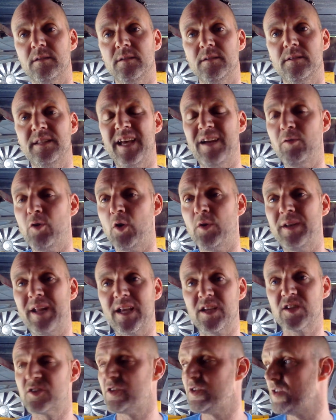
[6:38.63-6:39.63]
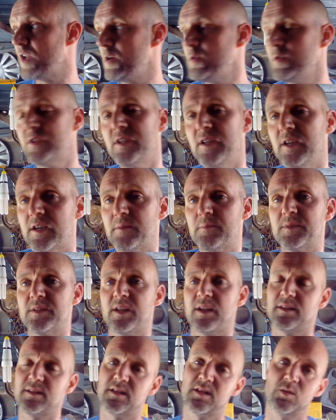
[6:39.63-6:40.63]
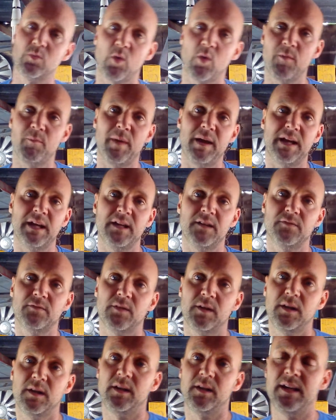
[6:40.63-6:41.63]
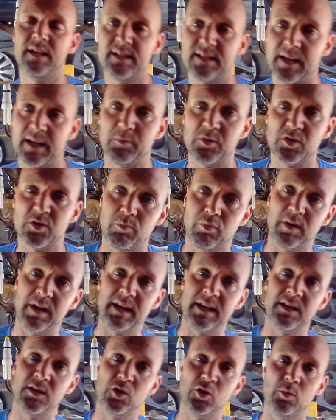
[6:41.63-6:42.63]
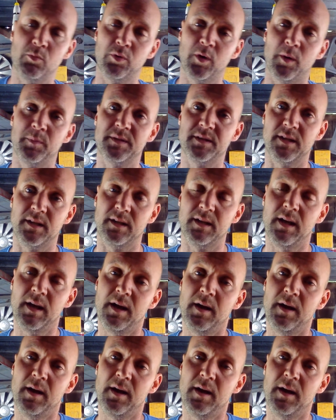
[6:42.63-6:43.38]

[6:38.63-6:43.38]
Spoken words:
There are next to no circumstances where a bailiff is able to break into your property,